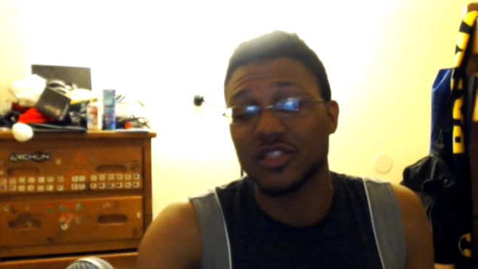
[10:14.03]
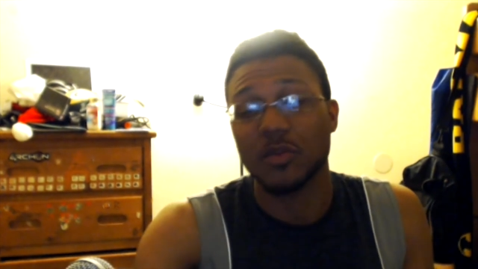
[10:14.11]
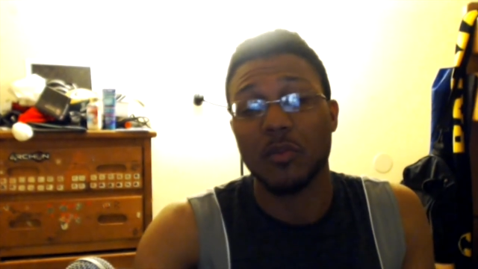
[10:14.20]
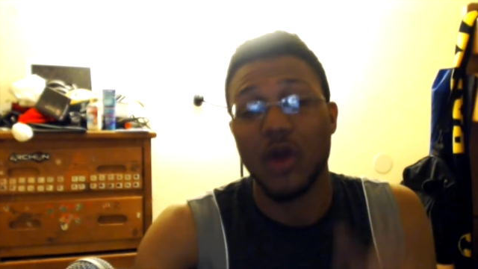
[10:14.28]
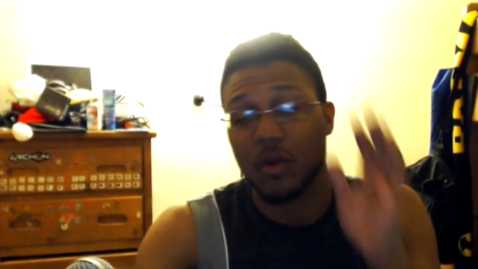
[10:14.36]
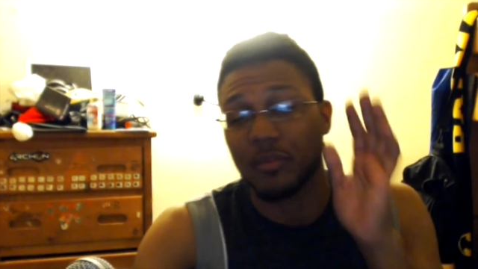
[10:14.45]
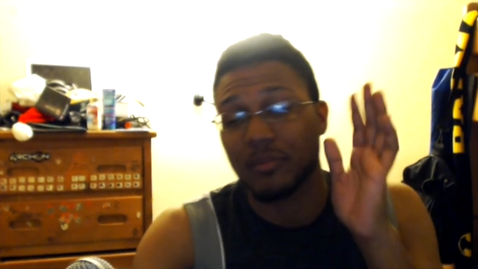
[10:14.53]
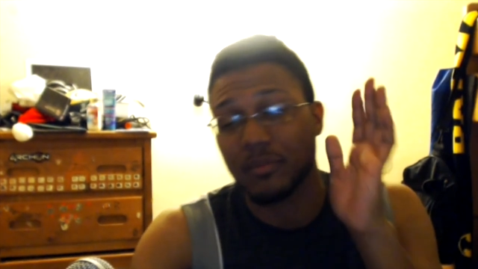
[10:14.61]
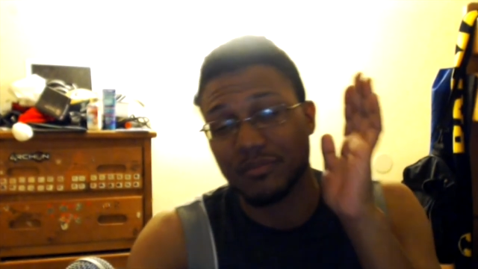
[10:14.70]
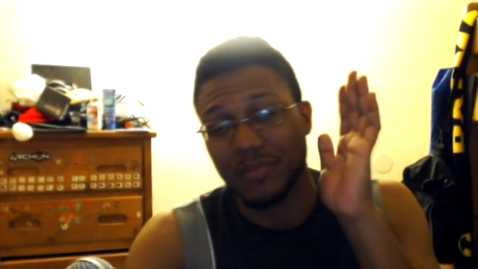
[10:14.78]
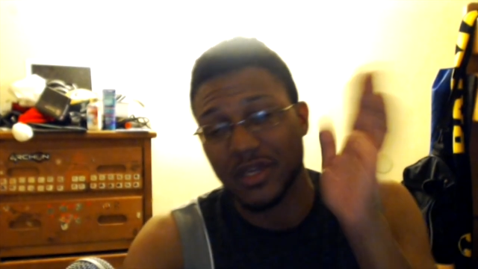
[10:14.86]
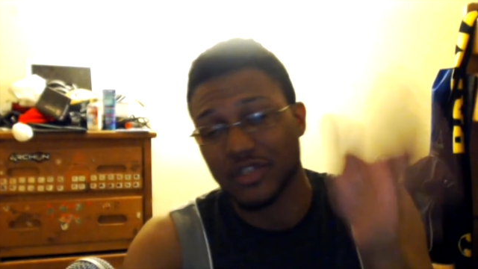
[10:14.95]
tomorrow.
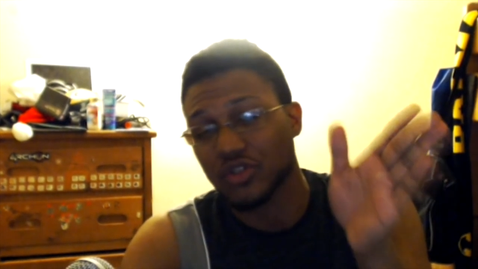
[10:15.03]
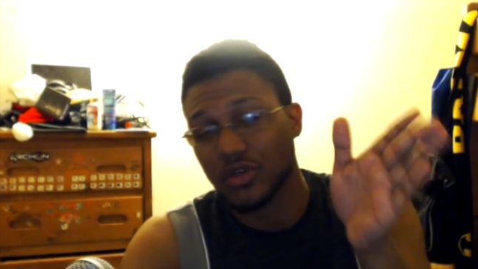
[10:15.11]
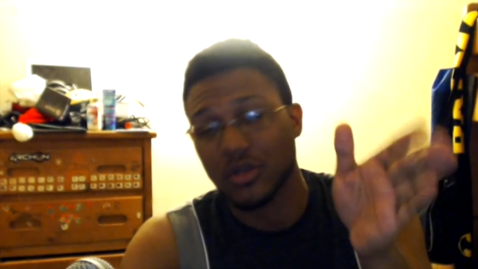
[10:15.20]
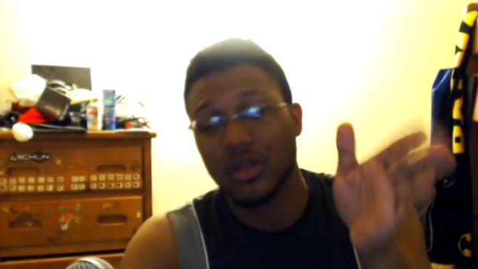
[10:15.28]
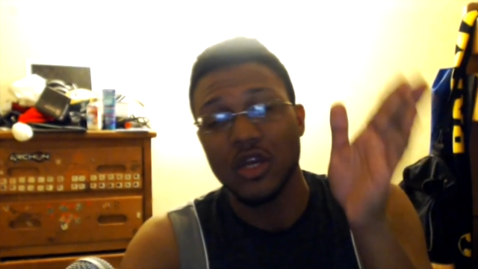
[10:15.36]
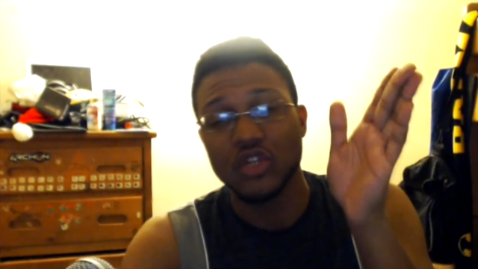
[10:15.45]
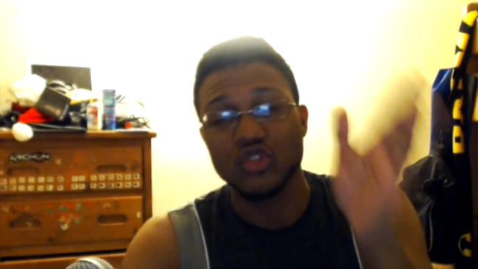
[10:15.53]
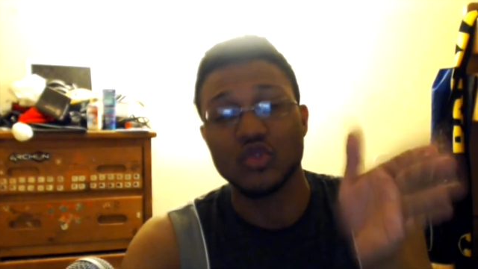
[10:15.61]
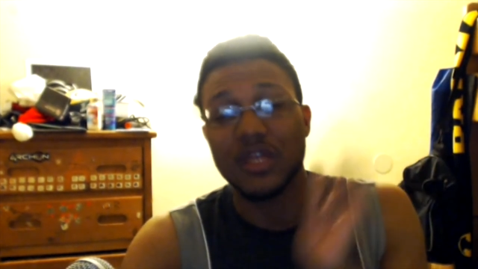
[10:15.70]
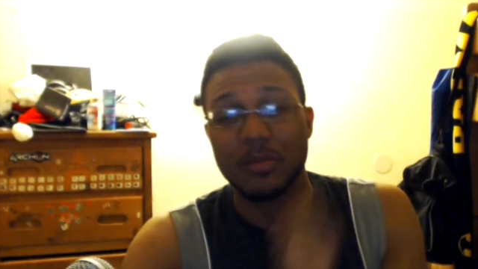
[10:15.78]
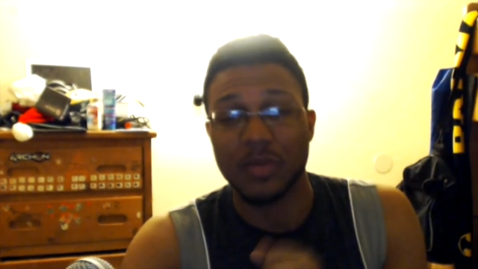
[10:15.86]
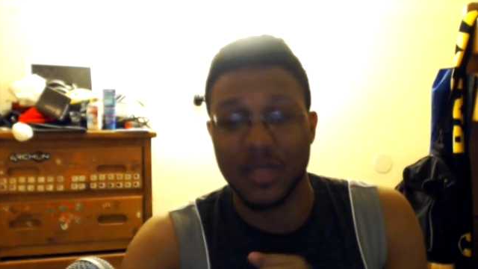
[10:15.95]
Make sure to
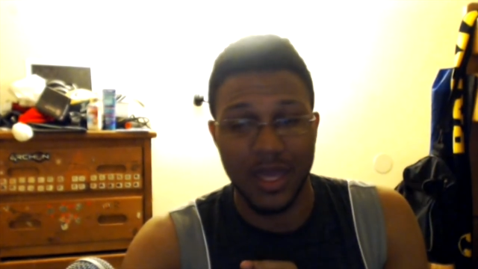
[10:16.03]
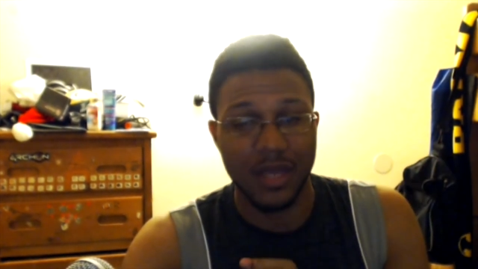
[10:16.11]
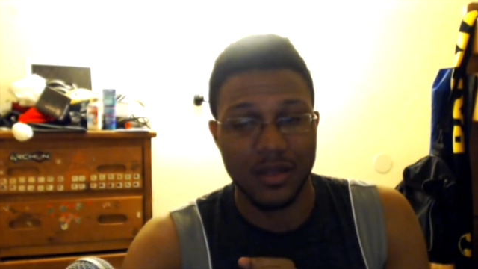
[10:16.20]
keep it canon.